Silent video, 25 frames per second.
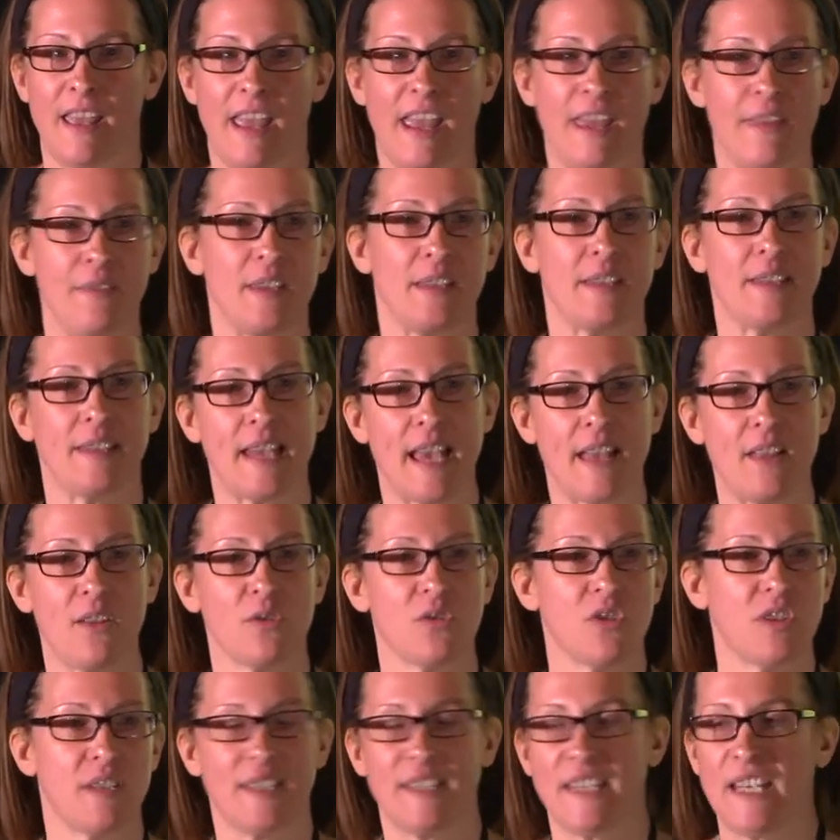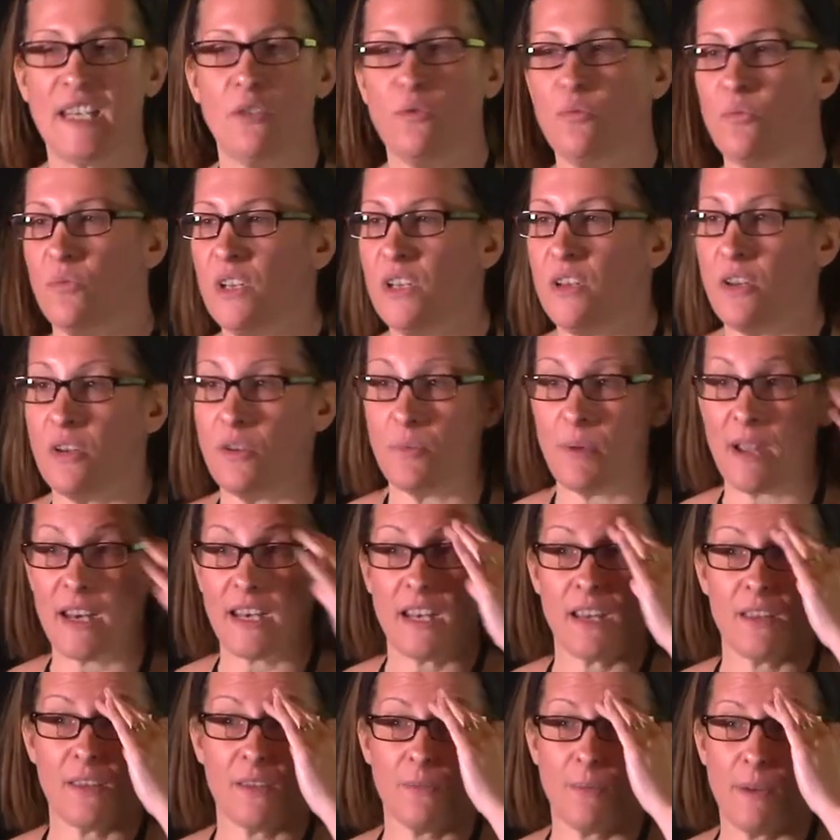and the seller just didn't renew
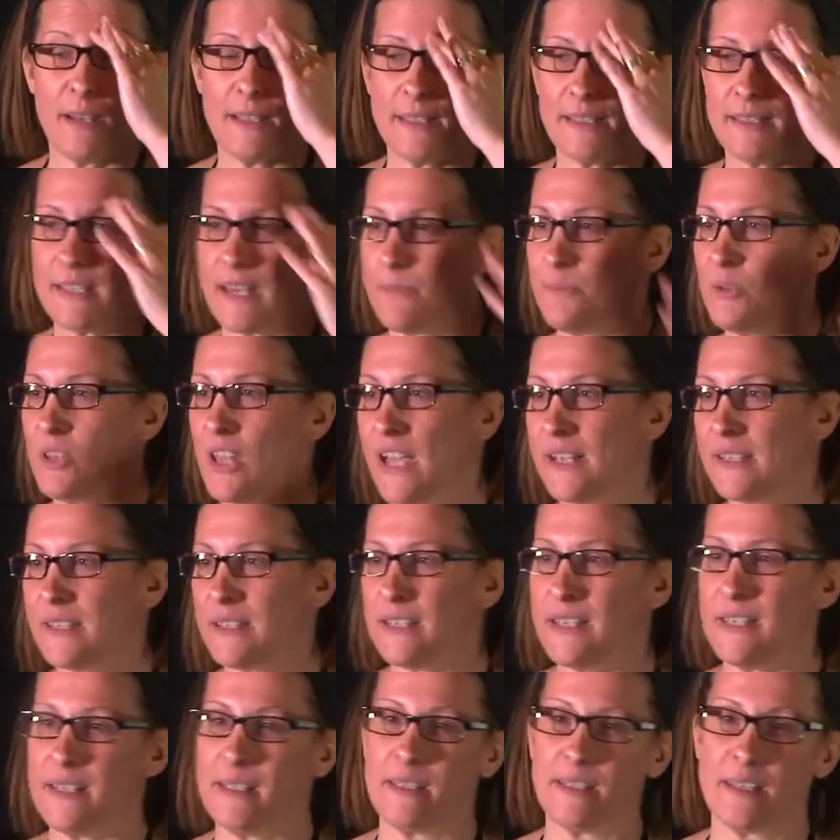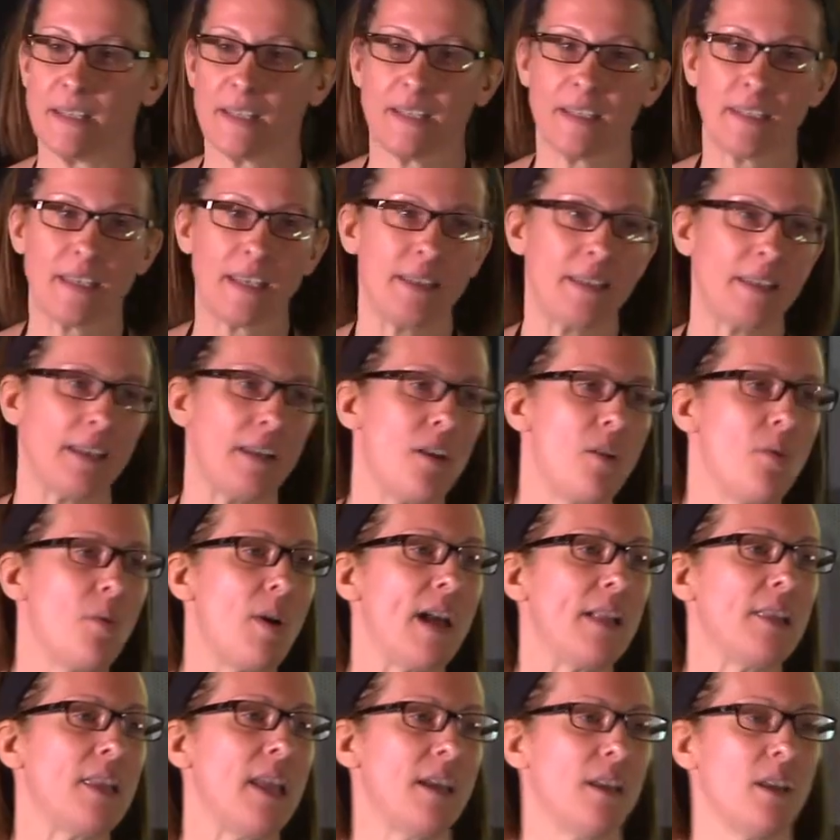any of the rent-stabilized leases because they said, oh,
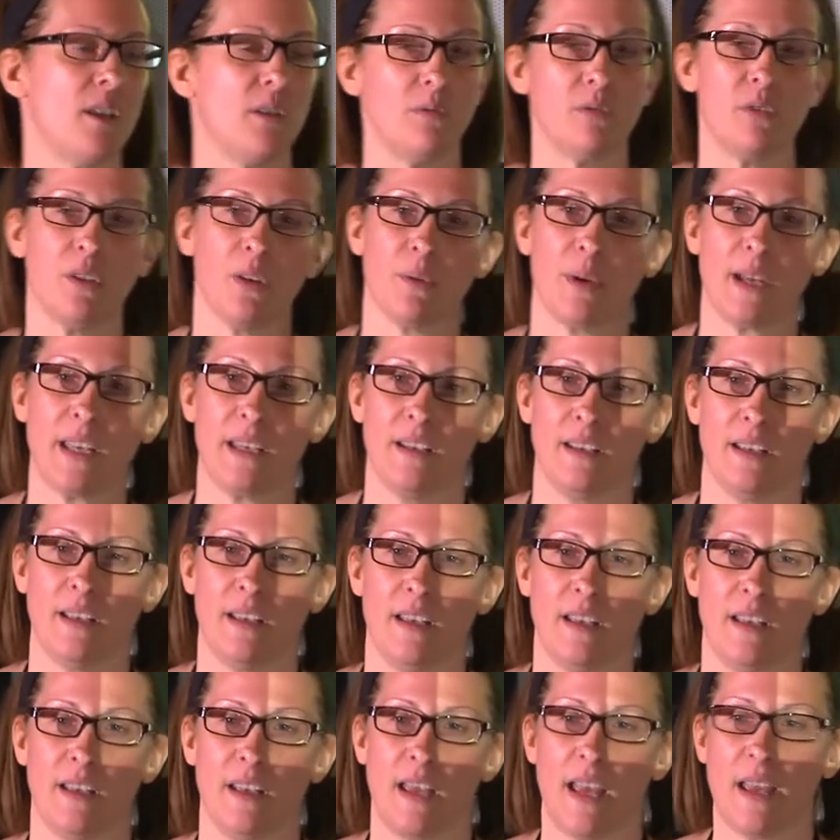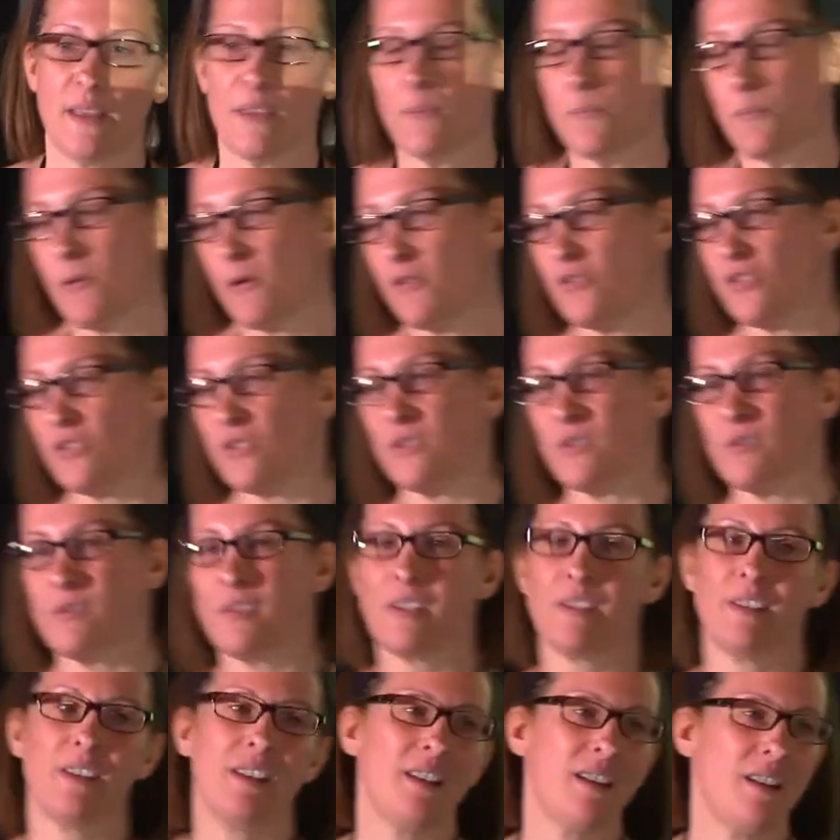I'll let you do it. And the purchaser
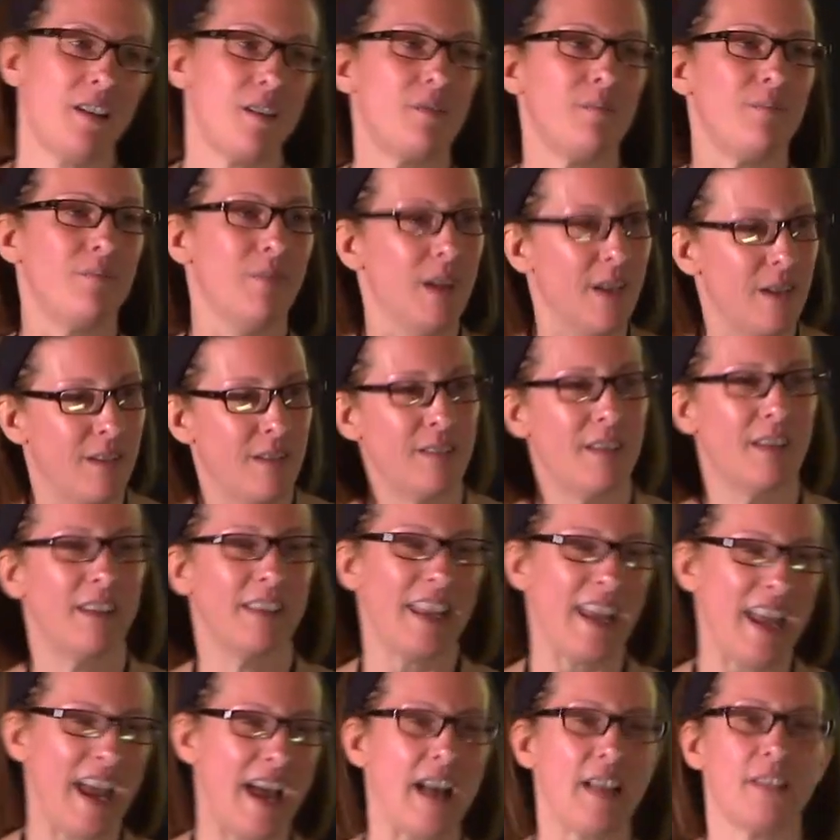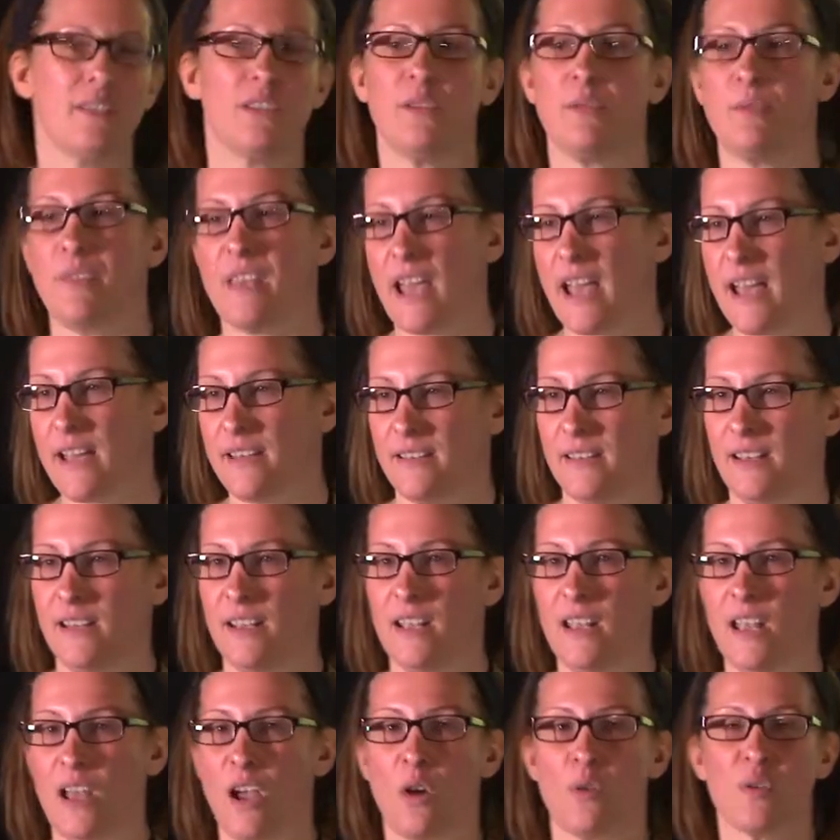says, you know, yeah, I'll do that.
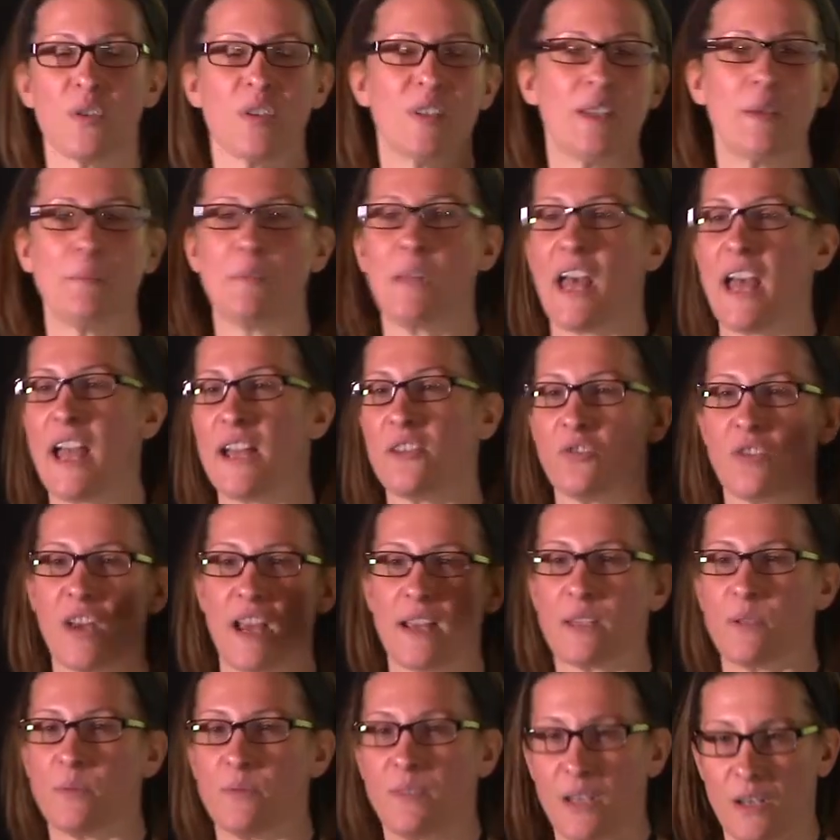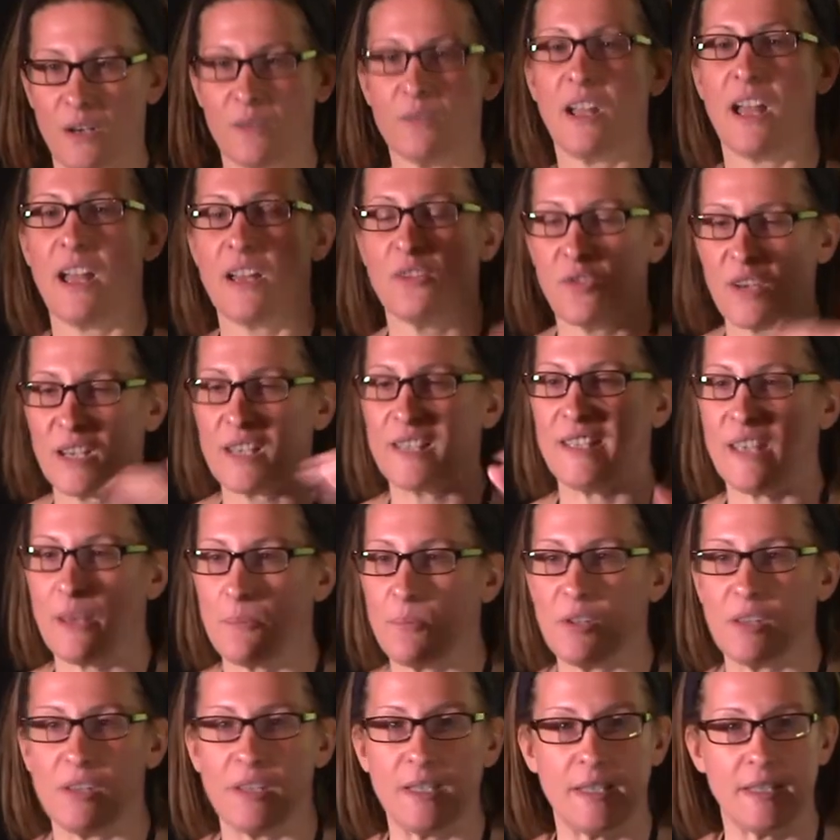Or some contracts, you know, contracts
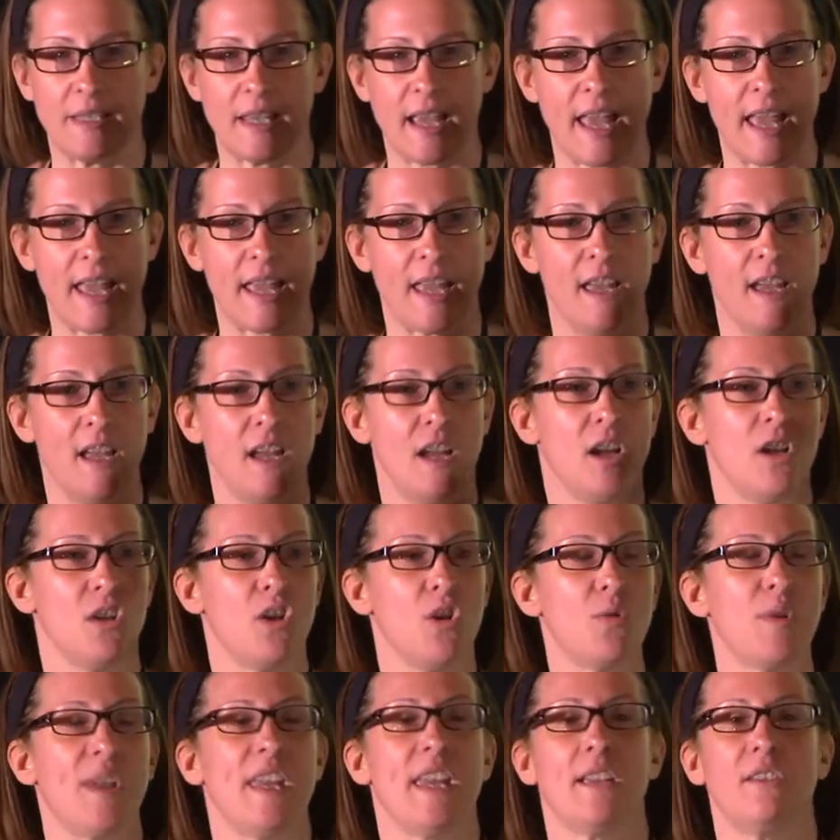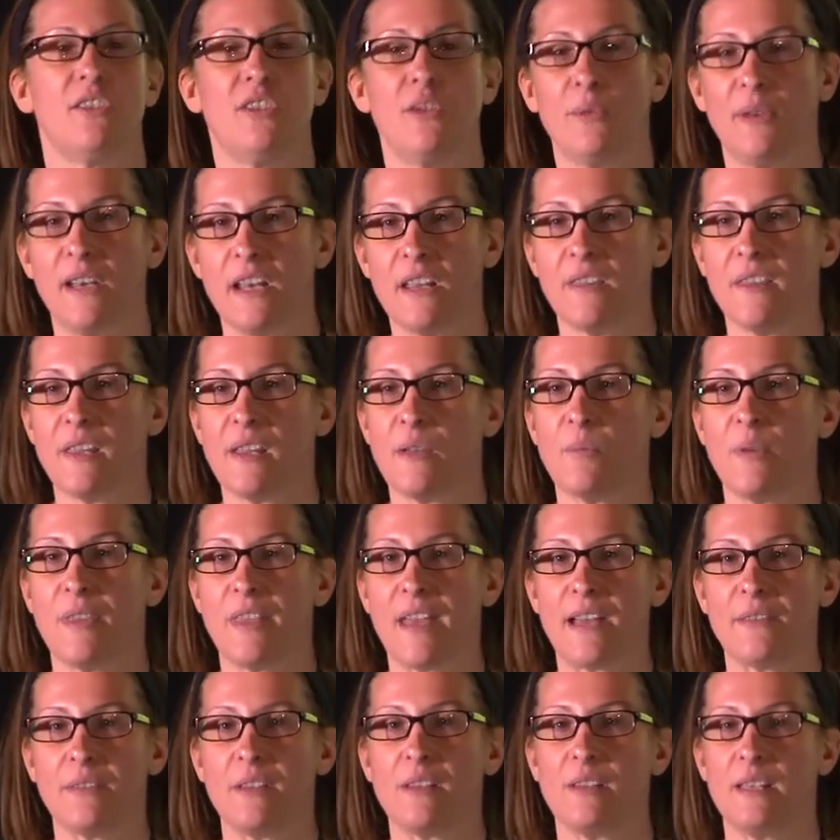typically say, you can't do anything
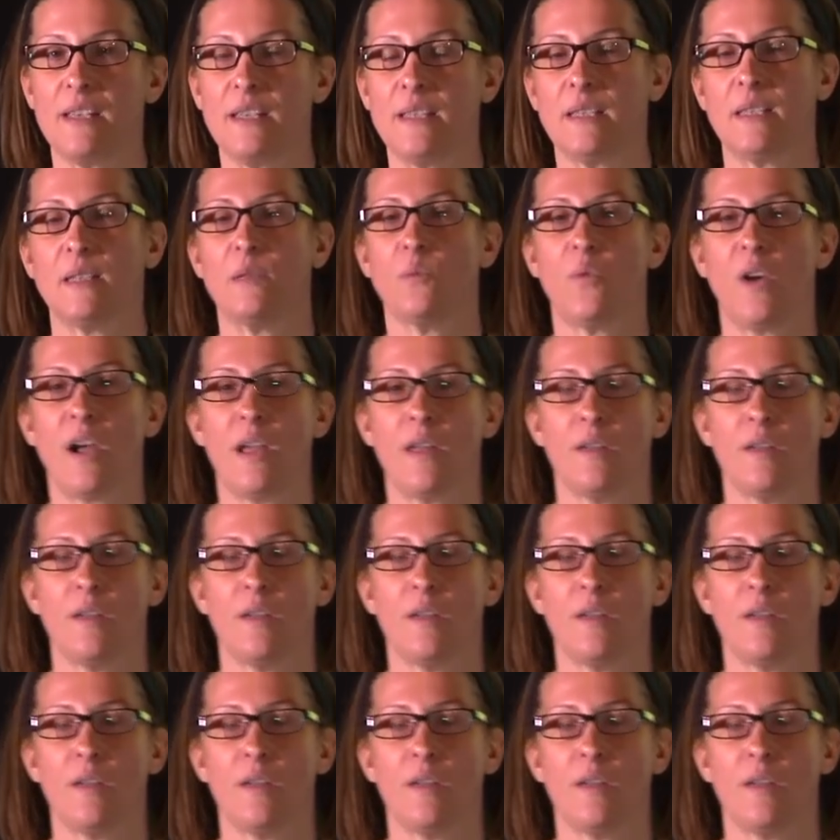without the leases,